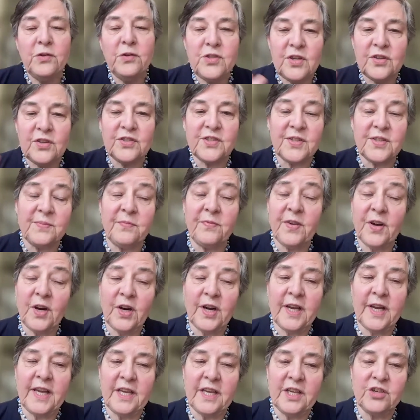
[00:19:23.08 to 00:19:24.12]
those are some
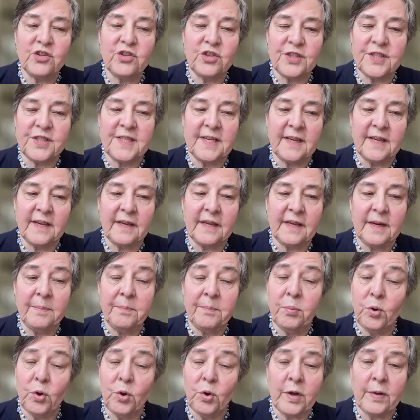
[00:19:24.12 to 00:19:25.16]
very interesting and
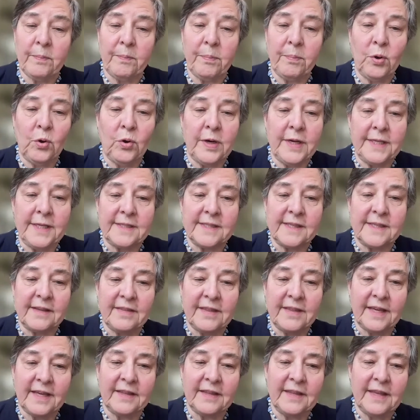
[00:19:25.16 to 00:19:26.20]
important points. I
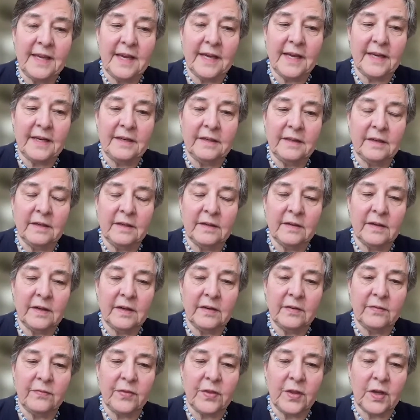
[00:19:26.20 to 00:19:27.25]
think the idea
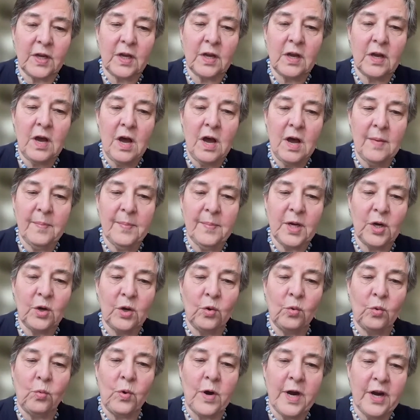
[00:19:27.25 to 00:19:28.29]
of the common
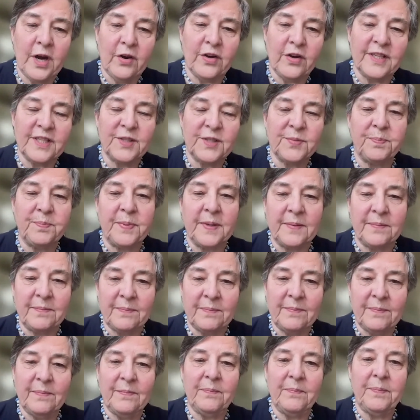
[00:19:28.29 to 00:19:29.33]
awareness, but
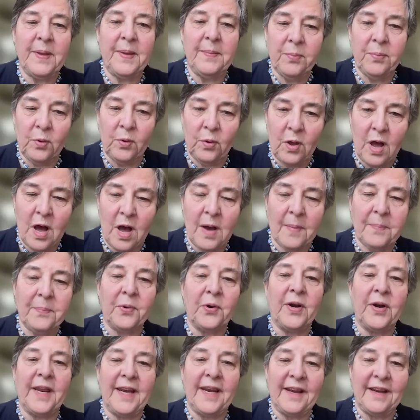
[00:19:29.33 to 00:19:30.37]
people
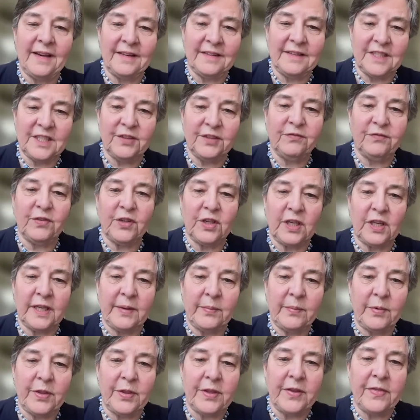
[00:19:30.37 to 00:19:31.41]
operating differently
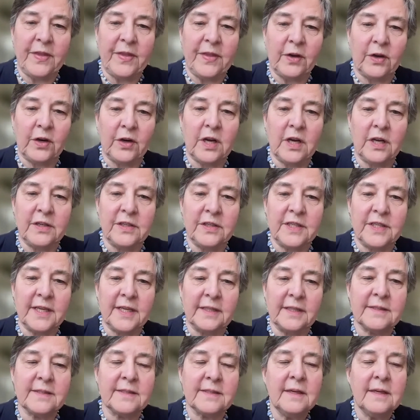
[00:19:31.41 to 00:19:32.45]
within their
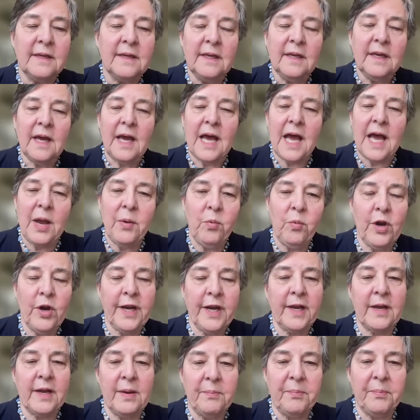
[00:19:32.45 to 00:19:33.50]
contexts. I want
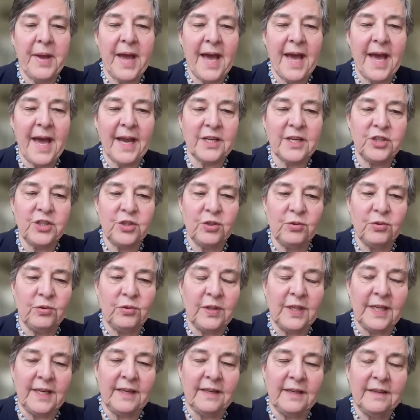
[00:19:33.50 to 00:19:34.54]
to come back to
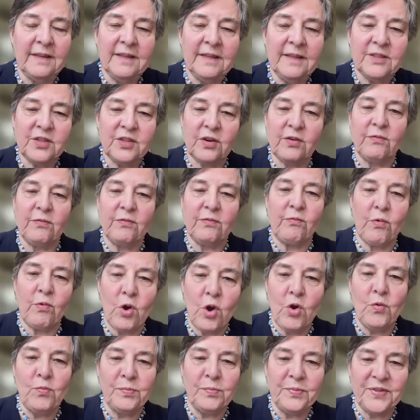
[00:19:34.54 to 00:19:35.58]
the sort of
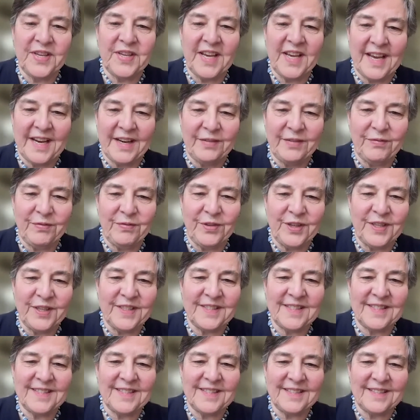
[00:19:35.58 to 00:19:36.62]
Rome side of
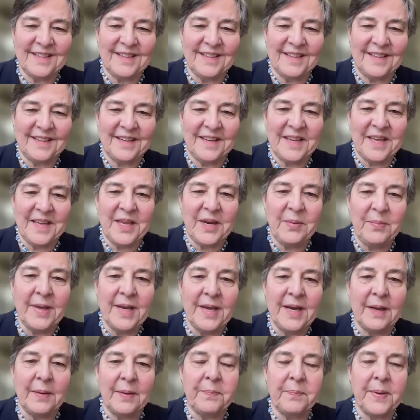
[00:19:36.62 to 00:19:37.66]
this uh, in a
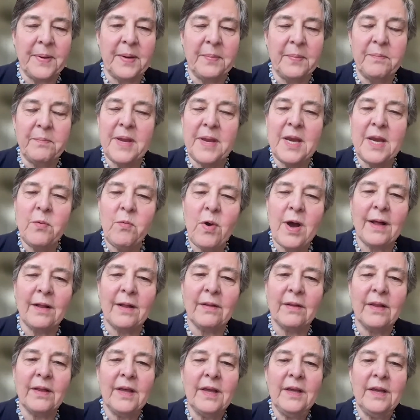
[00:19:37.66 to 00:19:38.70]
minute, but
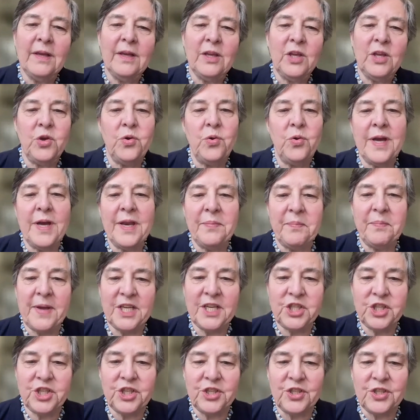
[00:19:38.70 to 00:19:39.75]
meanwhile, you had
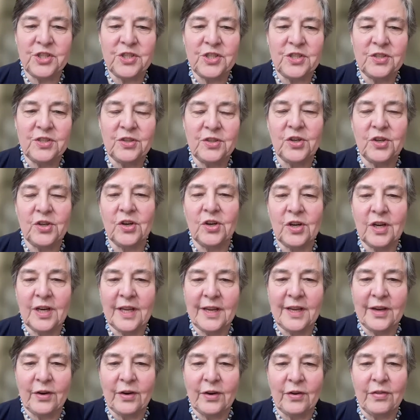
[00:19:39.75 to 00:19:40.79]
mentioned
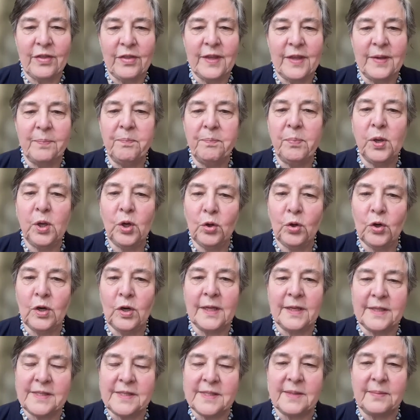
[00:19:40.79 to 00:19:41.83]
earlier the
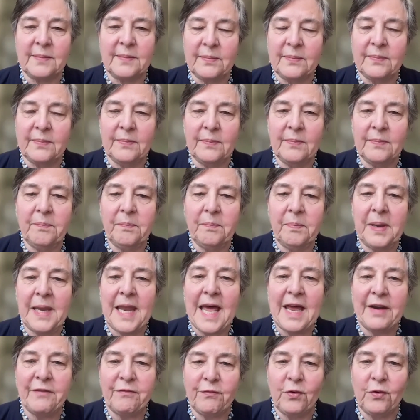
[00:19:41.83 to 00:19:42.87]
pluralism
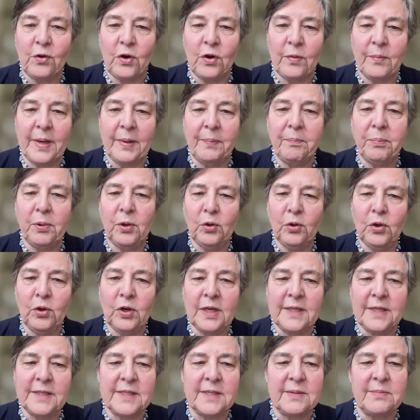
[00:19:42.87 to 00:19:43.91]
platform and
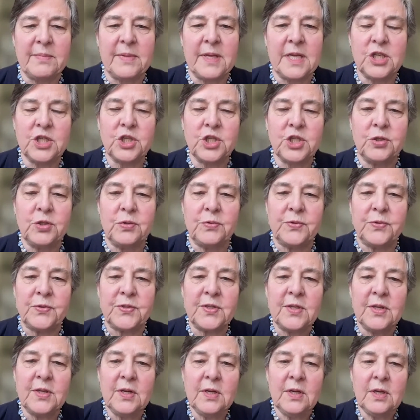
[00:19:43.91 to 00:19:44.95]
pluralism
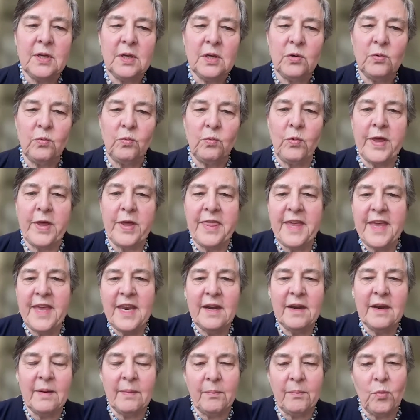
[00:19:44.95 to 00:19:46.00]
issues
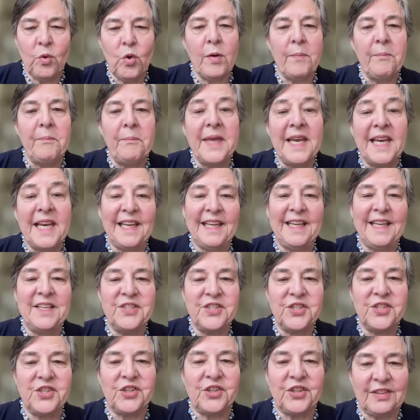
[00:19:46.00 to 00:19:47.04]
within a more Middle
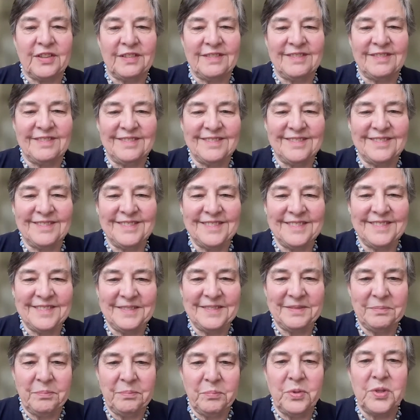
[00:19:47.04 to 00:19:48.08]
Eastern
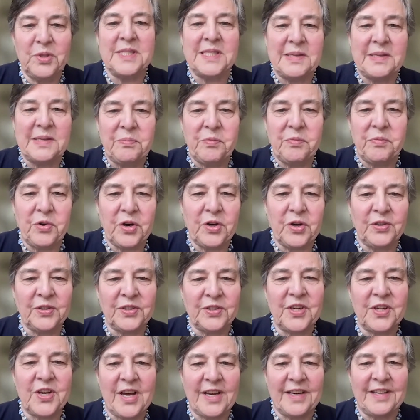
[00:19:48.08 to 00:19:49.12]
Muslim
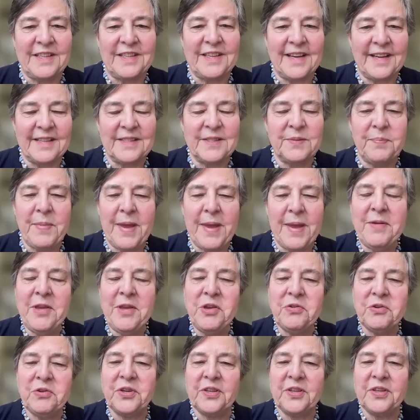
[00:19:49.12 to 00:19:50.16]
world context. Maybe
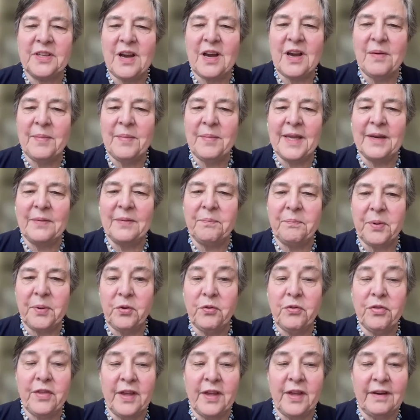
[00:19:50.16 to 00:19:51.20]
you could comment
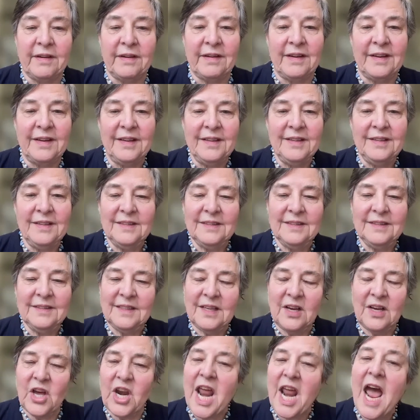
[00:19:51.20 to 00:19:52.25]
both on,
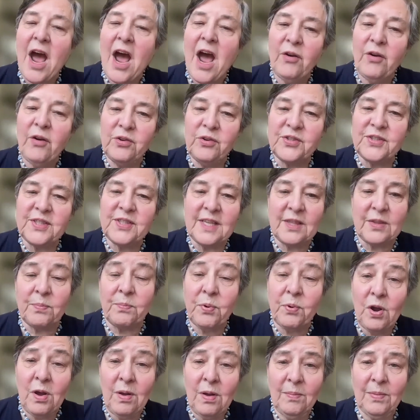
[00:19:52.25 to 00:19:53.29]
on how you see the
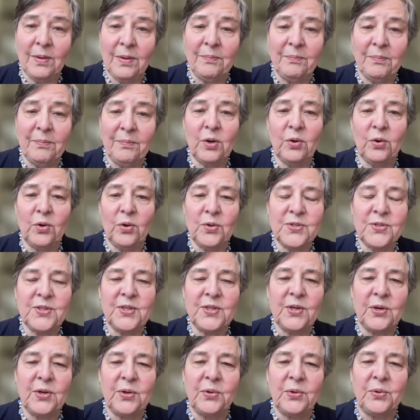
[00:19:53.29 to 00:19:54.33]
problem, but
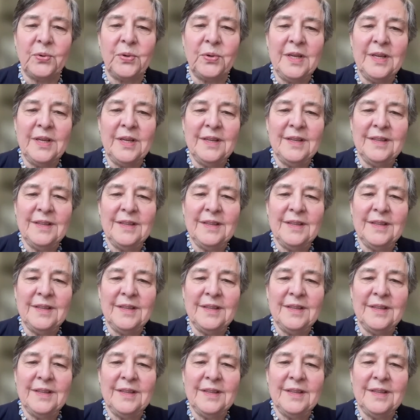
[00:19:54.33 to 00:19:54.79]
also